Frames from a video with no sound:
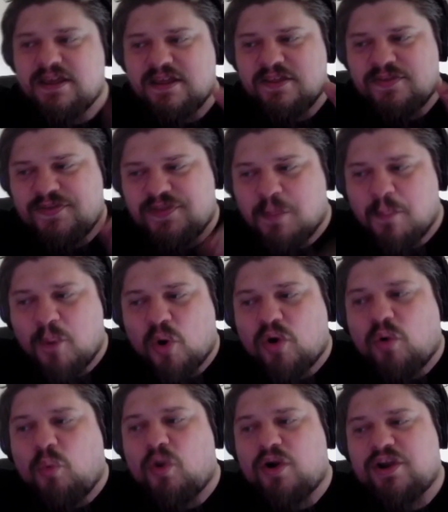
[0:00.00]
The more
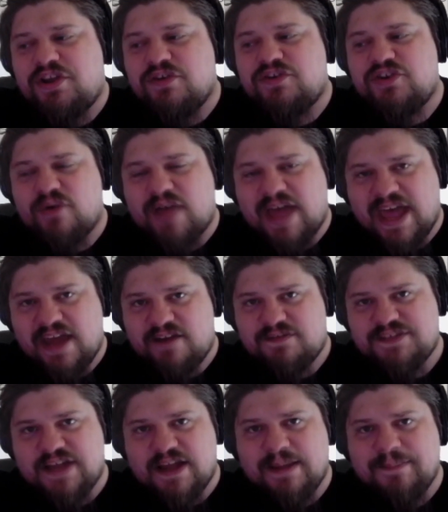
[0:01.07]
work you do ahead of
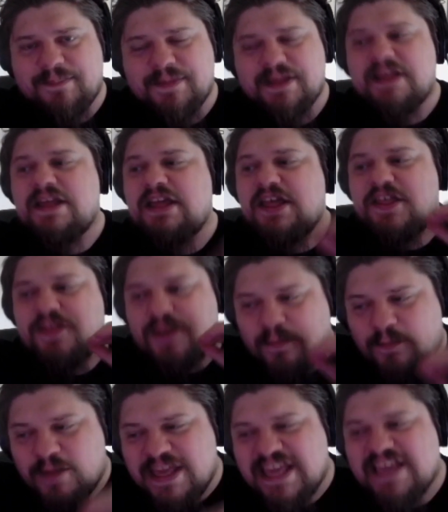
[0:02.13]
time, the
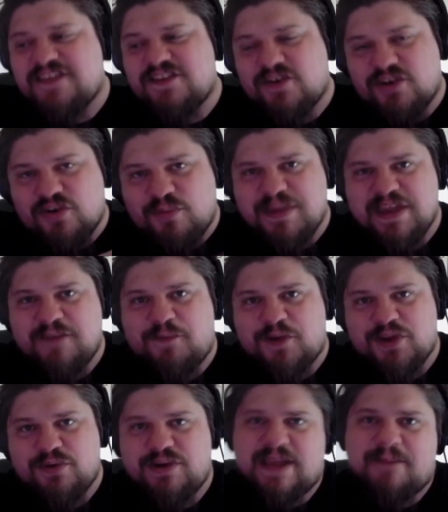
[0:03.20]
easier it'll be for
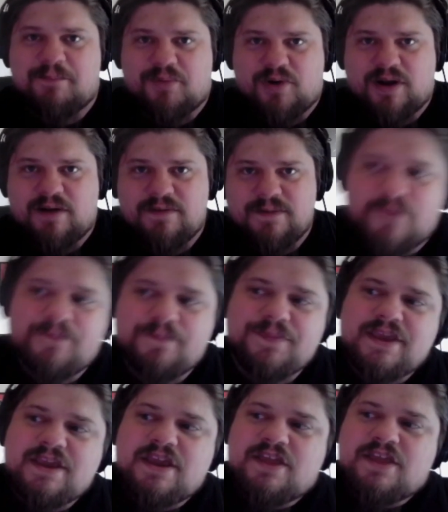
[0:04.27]
you to improv.
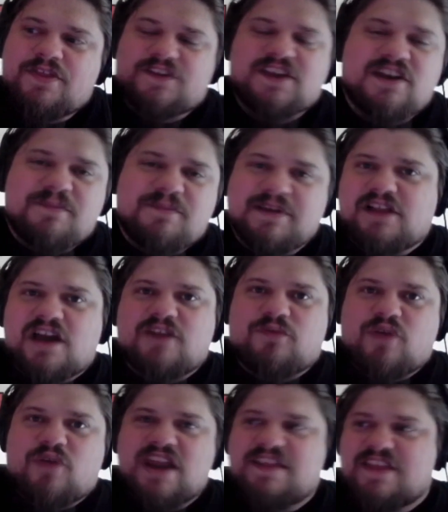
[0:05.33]
There's going to be a lot of
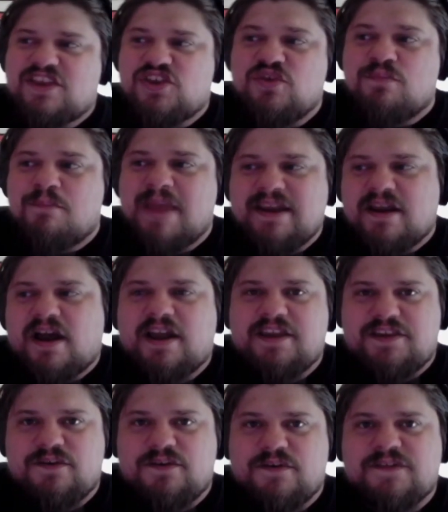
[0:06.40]
writing that you may not
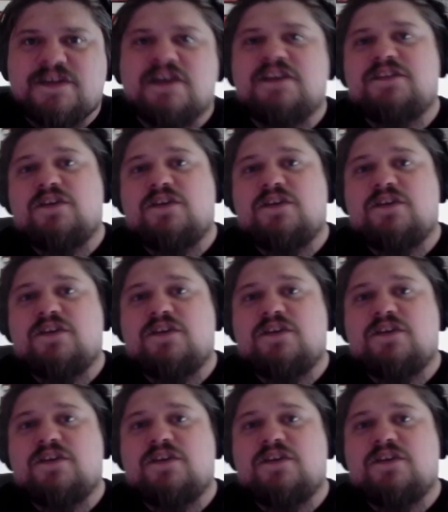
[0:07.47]
use. So